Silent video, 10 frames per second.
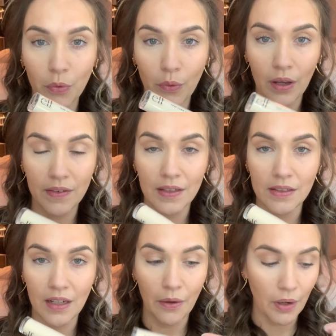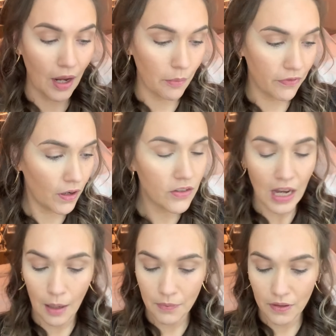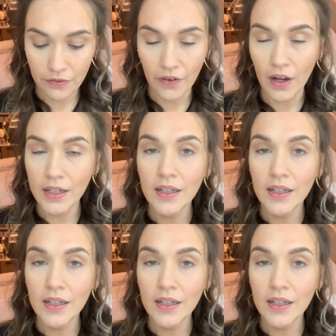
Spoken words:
16 Hour Camouflage, absolutely fine.